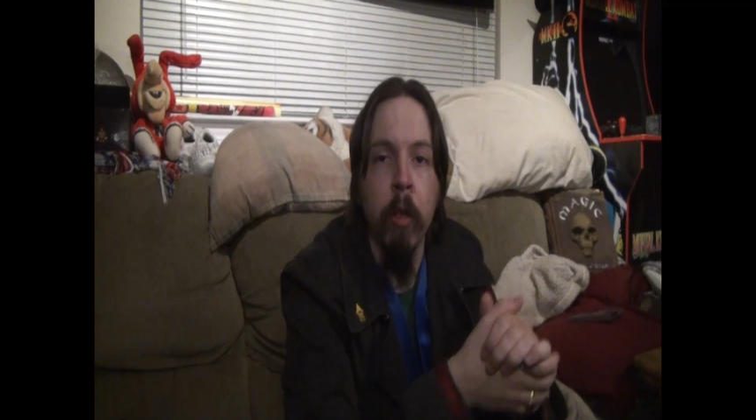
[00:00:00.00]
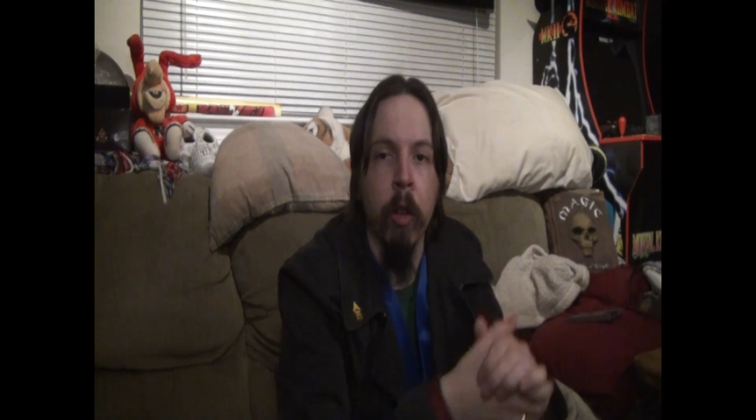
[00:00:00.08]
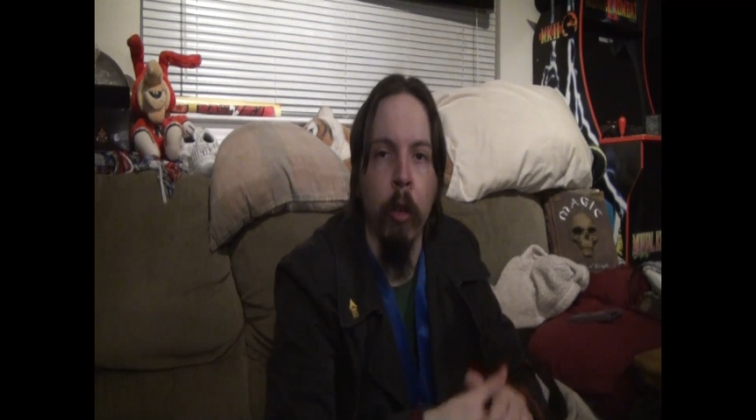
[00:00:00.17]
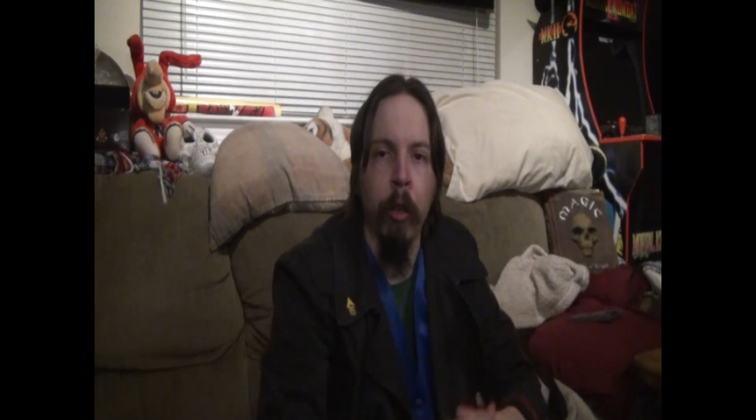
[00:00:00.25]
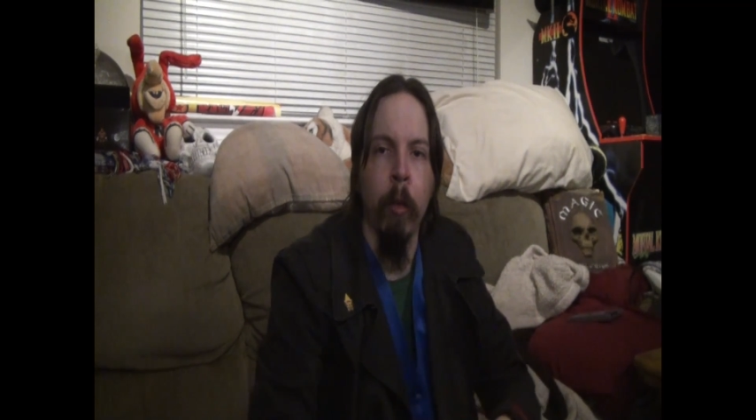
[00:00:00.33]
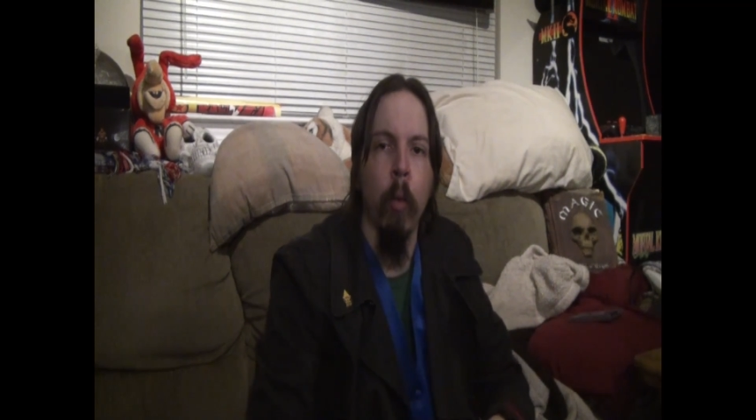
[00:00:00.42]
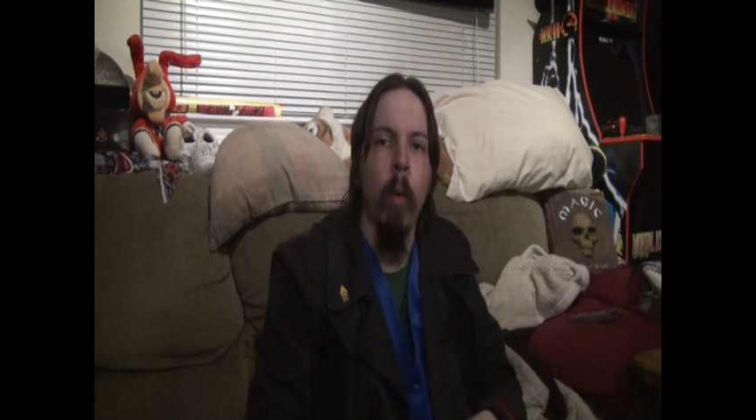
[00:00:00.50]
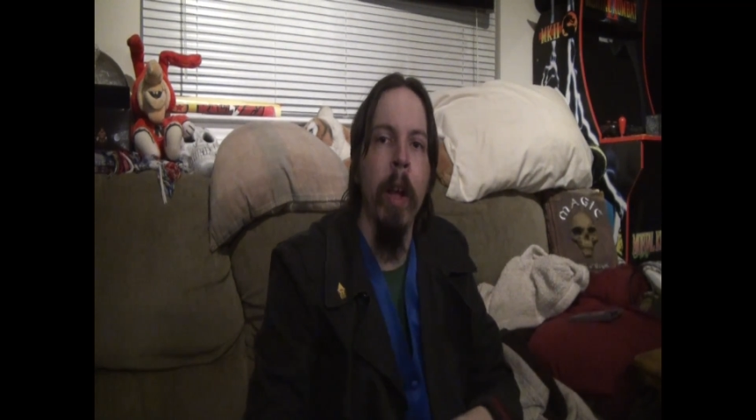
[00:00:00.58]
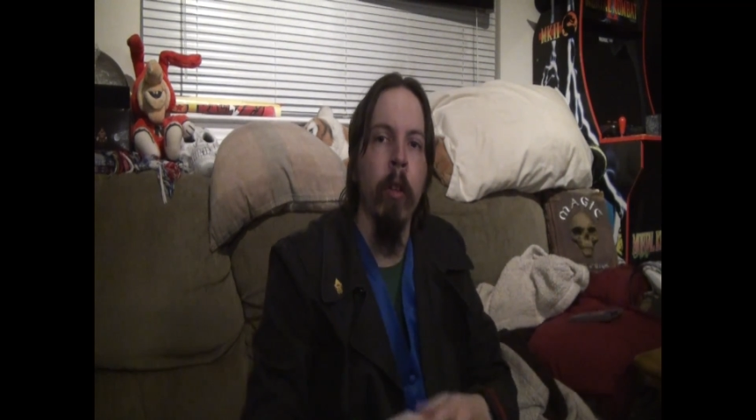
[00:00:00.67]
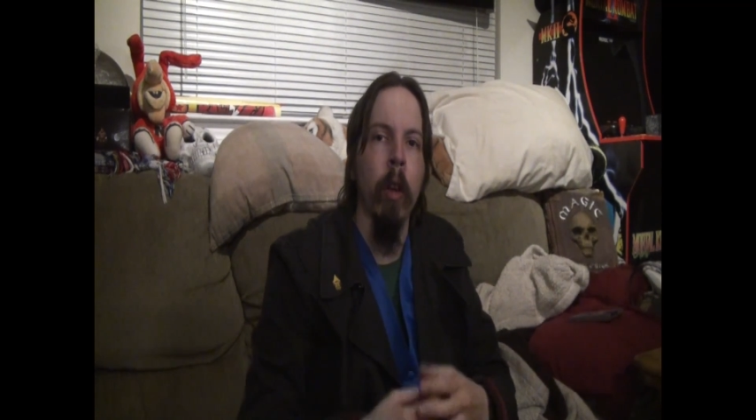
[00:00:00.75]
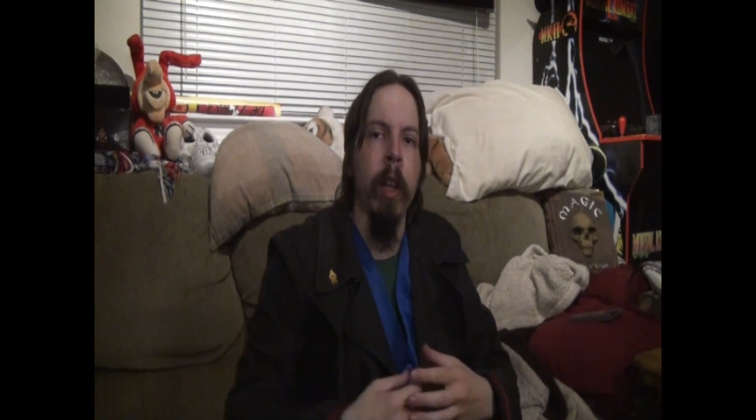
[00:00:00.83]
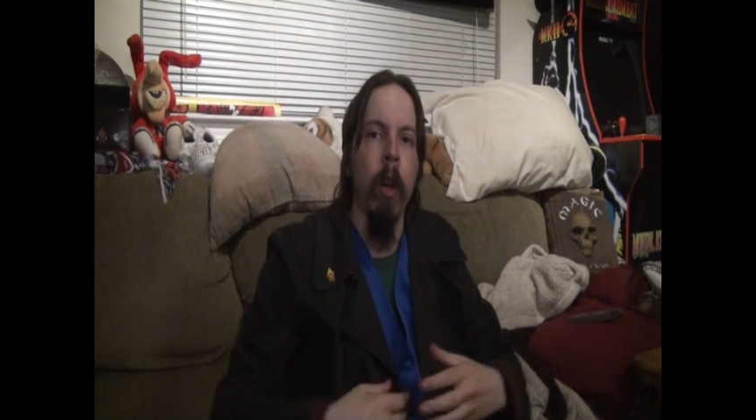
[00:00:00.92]
You just have to
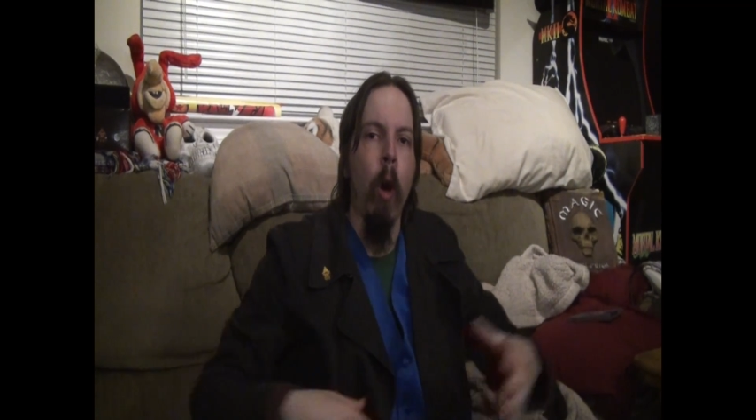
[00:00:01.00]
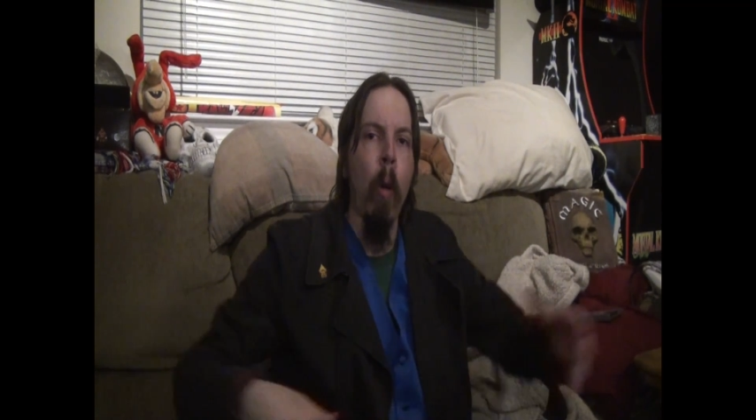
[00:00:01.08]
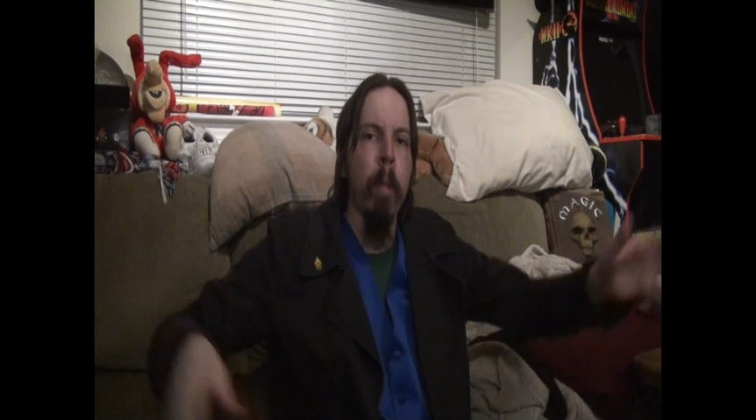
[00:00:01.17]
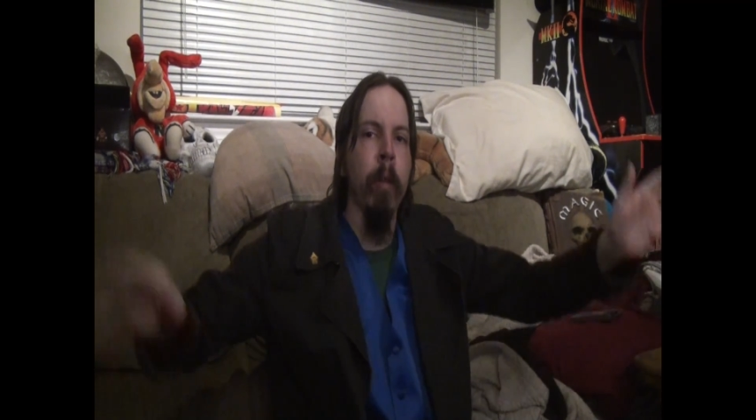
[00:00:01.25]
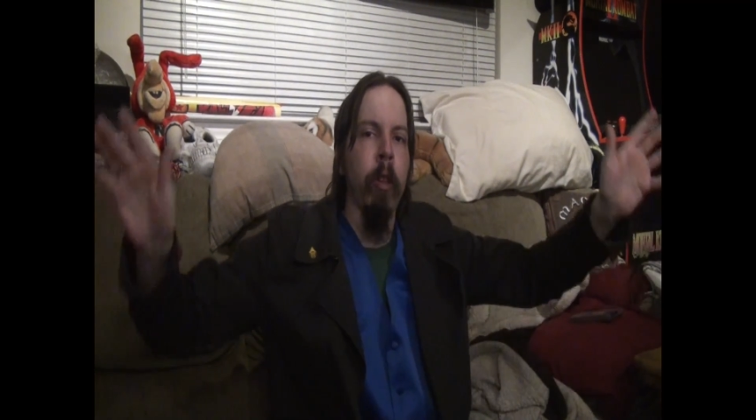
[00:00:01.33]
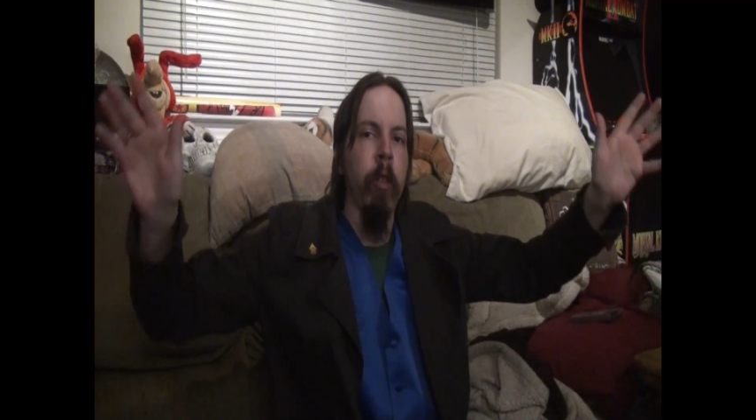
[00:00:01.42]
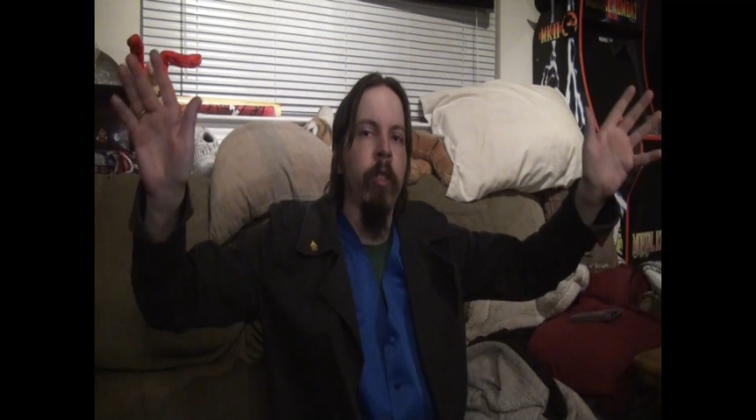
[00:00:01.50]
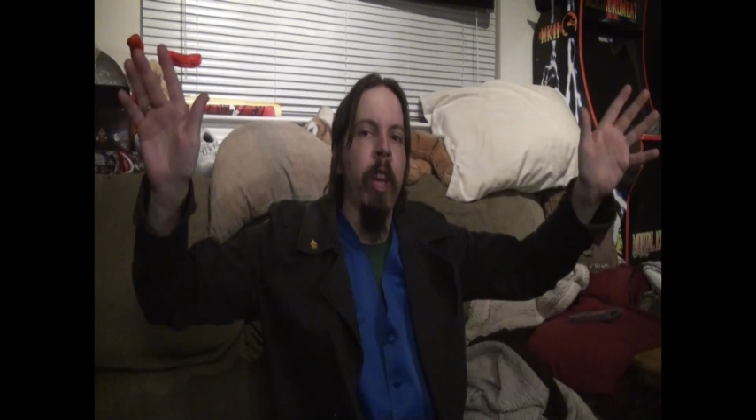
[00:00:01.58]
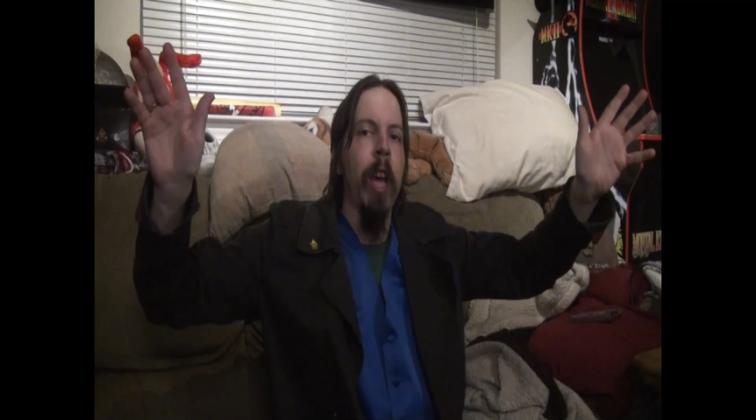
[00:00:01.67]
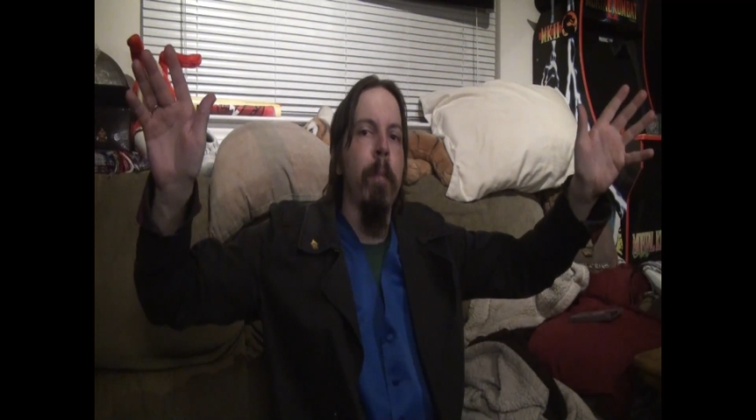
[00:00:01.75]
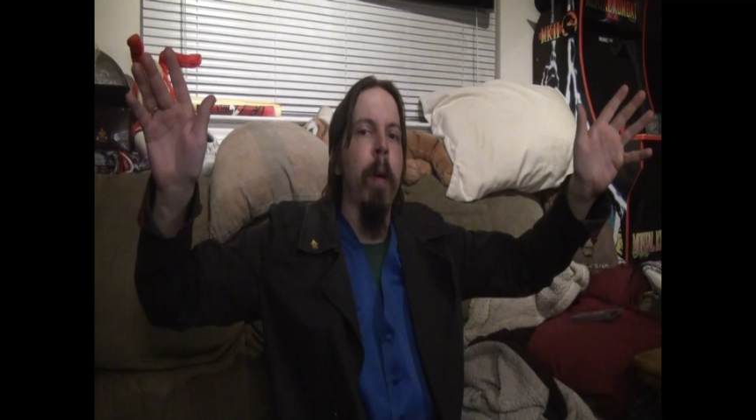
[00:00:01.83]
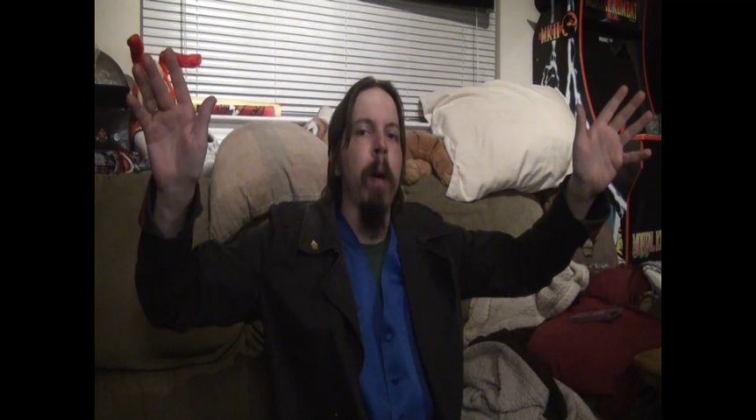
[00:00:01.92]
wait till he opens his
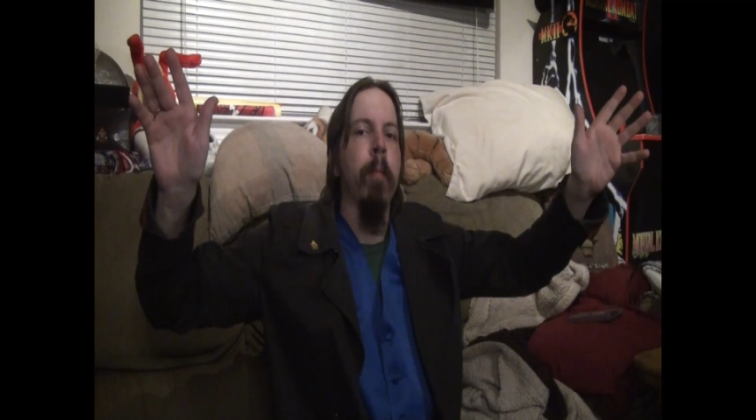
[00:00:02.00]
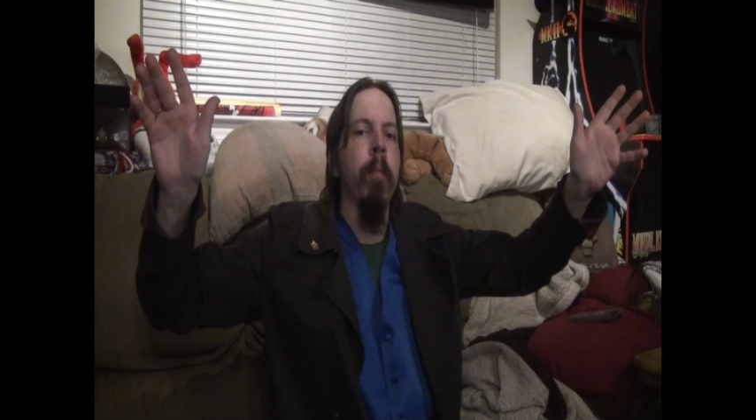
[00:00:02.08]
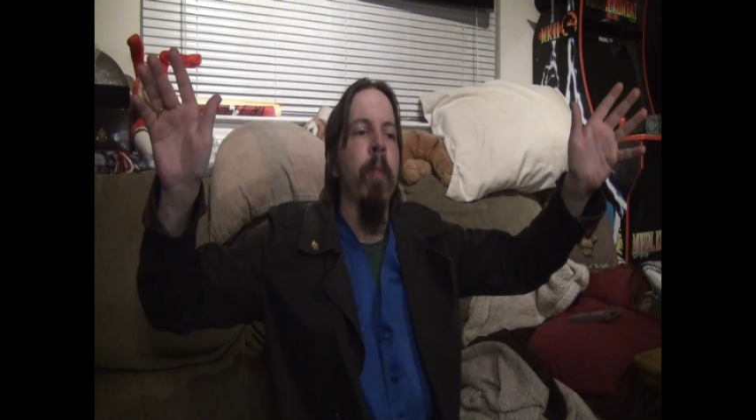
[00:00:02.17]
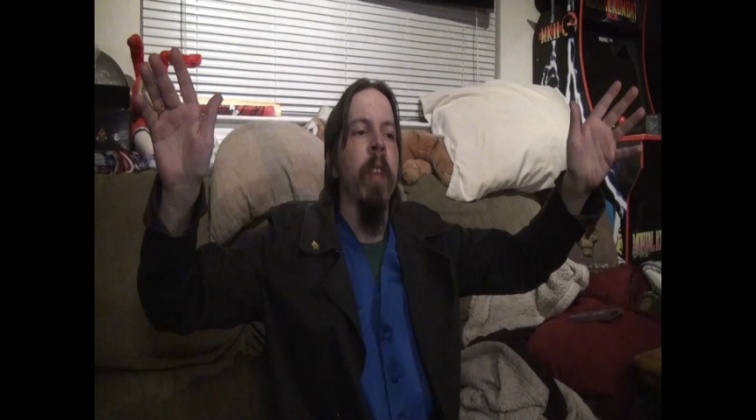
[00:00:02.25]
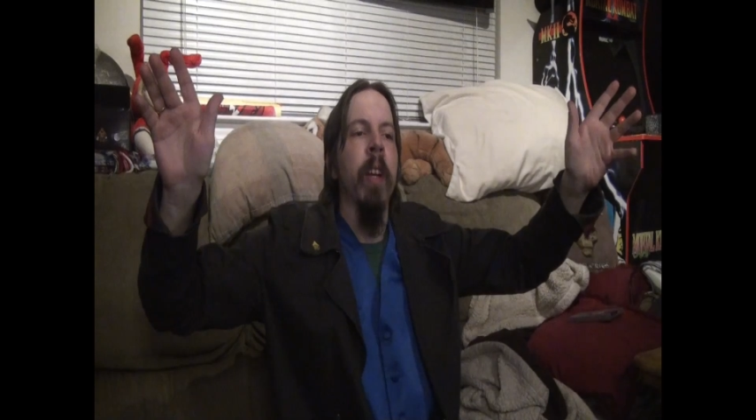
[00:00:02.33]
cape up,